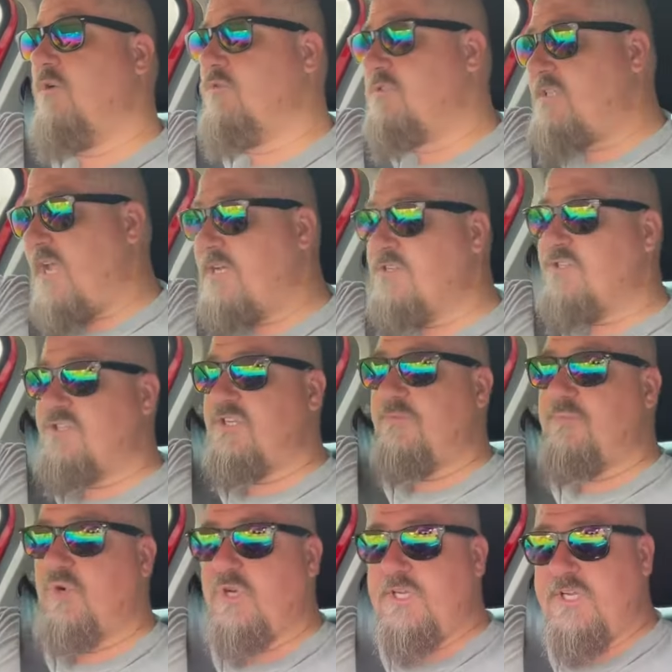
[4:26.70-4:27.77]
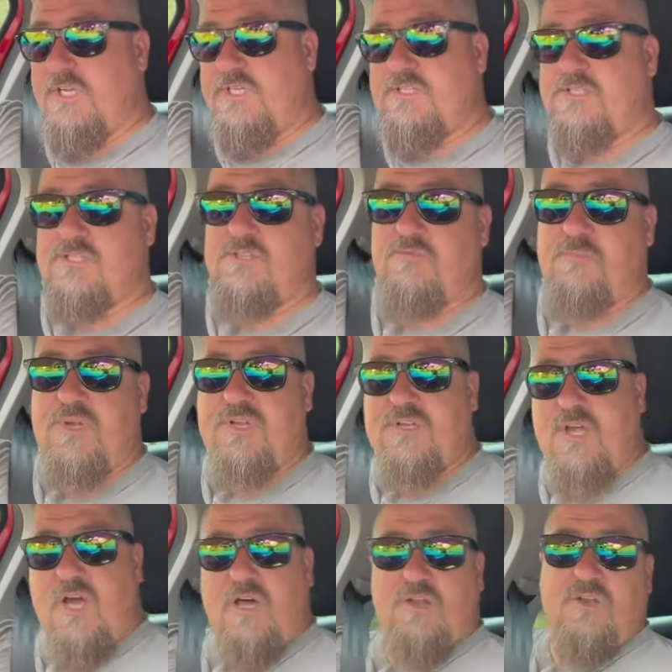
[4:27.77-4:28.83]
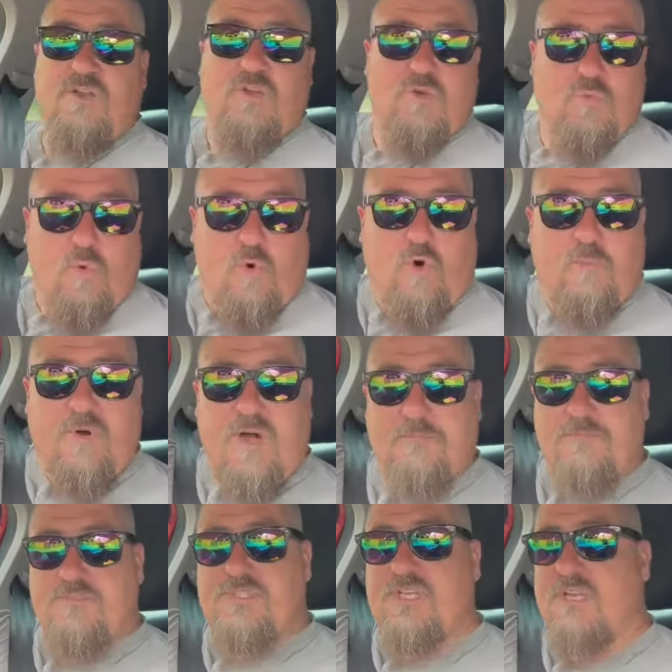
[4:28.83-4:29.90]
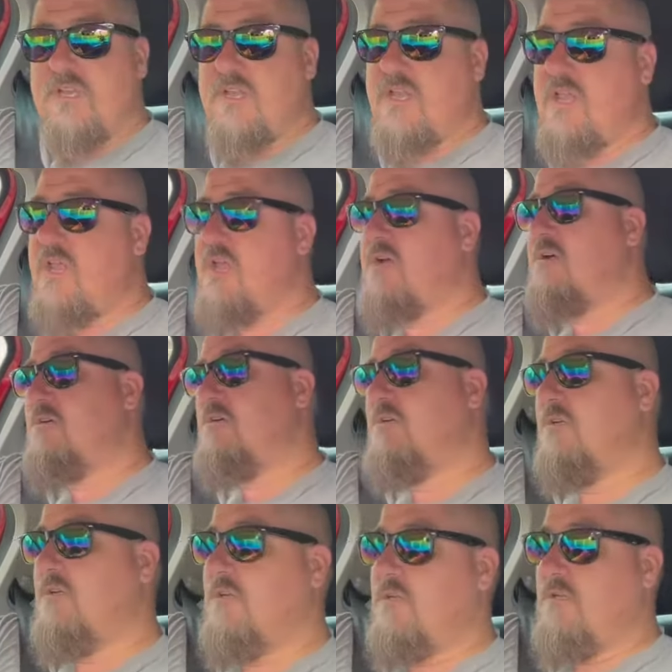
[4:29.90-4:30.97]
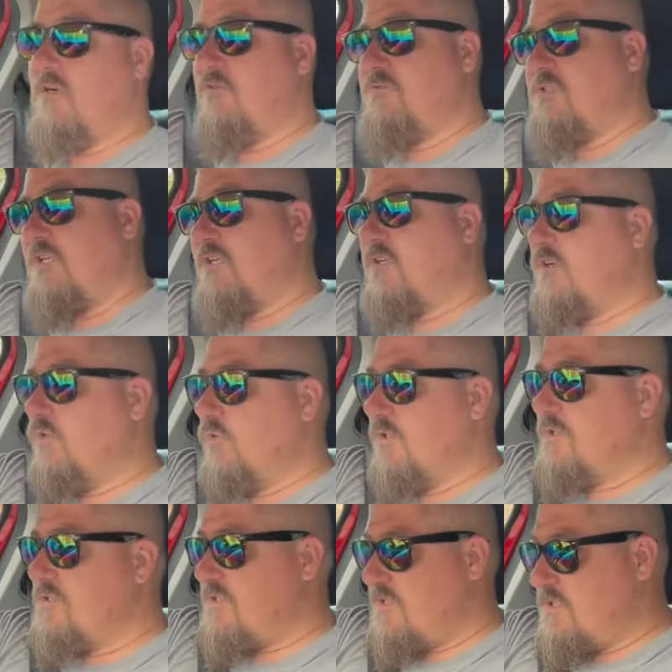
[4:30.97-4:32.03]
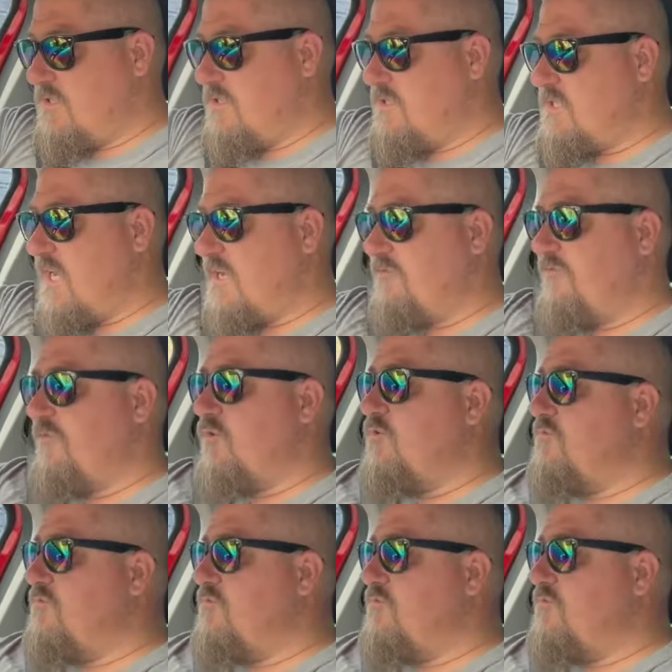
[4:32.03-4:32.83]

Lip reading: tensioner pulleys have been done, new water pumps in there. Obviously the coolant system's had a full